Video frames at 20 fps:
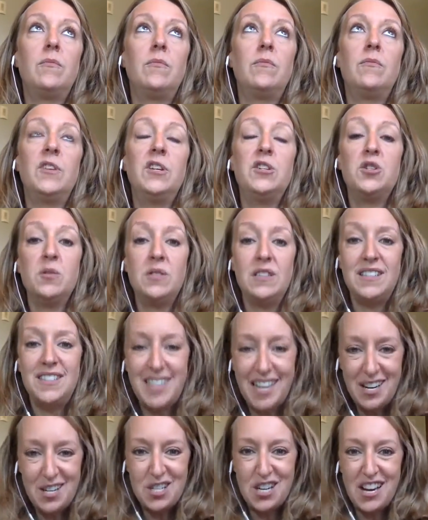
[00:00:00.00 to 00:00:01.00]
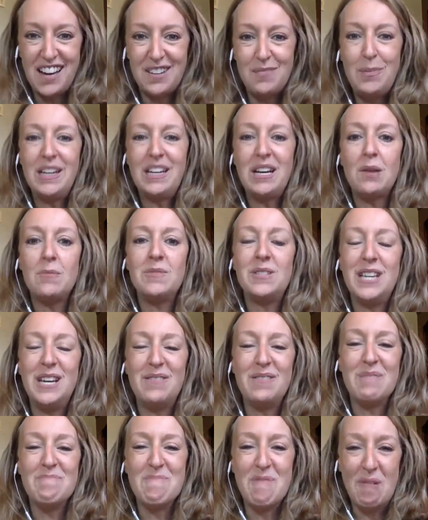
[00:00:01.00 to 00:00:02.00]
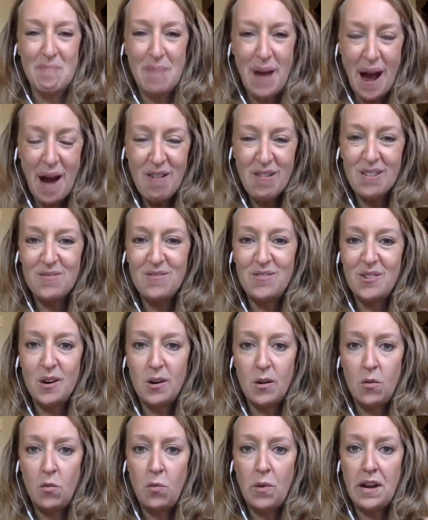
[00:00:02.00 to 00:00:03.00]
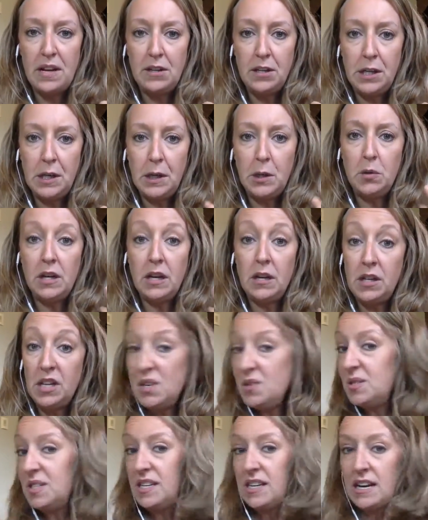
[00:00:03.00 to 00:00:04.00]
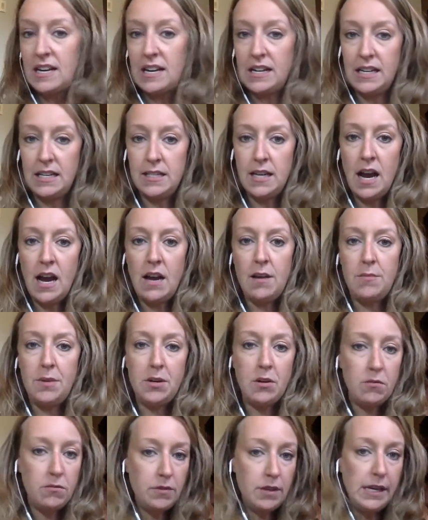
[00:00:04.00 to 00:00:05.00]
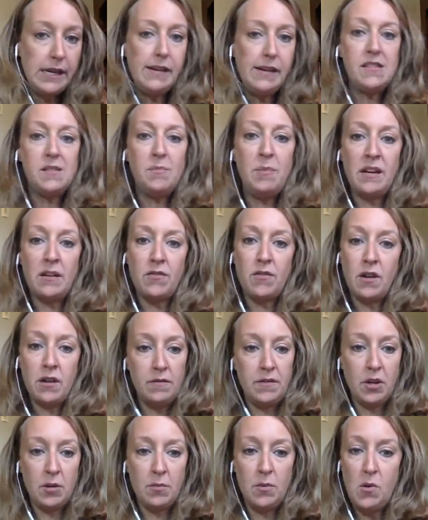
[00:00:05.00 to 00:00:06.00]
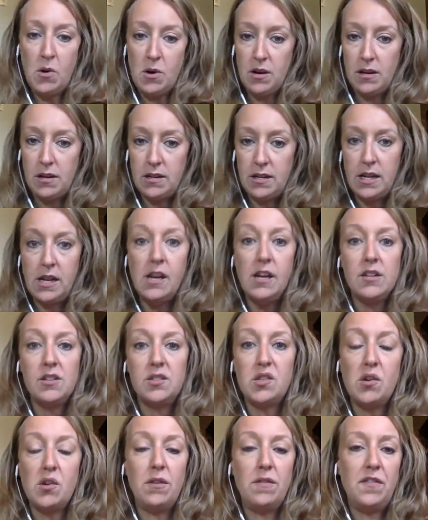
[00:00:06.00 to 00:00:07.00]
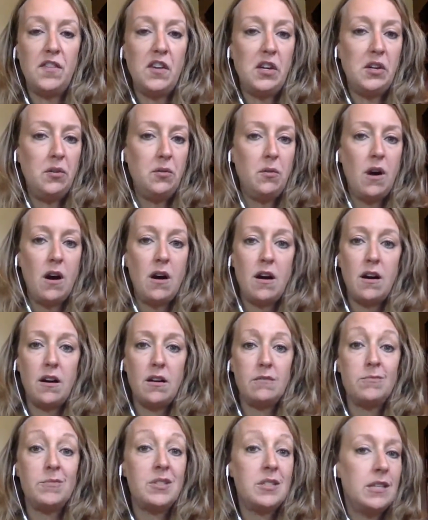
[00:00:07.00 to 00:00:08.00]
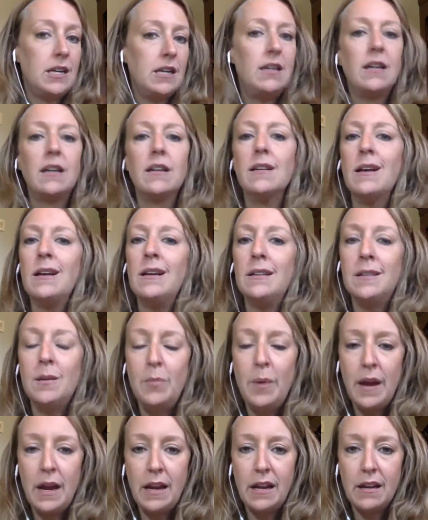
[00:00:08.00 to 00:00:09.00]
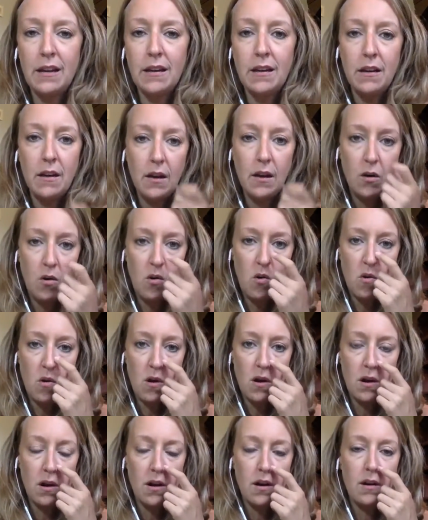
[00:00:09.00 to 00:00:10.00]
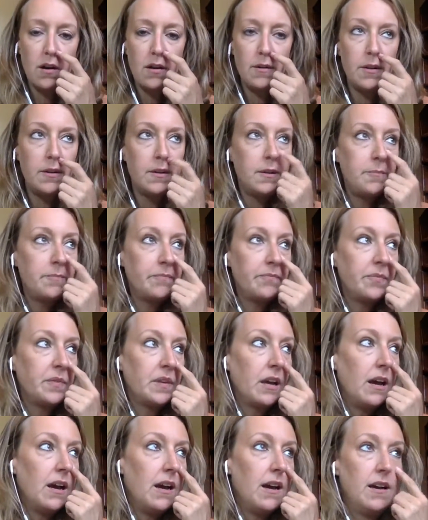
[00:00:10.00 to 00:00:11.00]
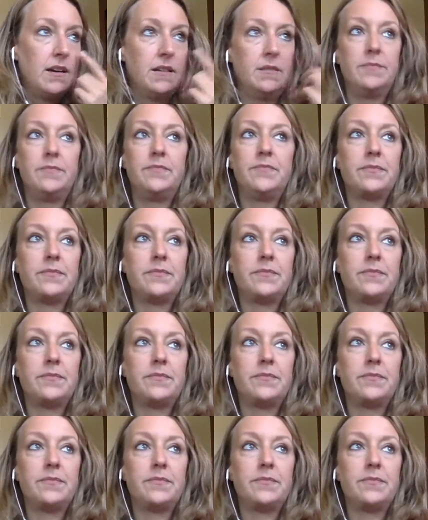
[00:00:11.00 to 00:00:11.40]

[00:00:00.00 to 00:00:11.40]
visualization becomes even more powerful when you can use it at any time. You don't need to be in front of your board. So if you are standing in line at the bank or, I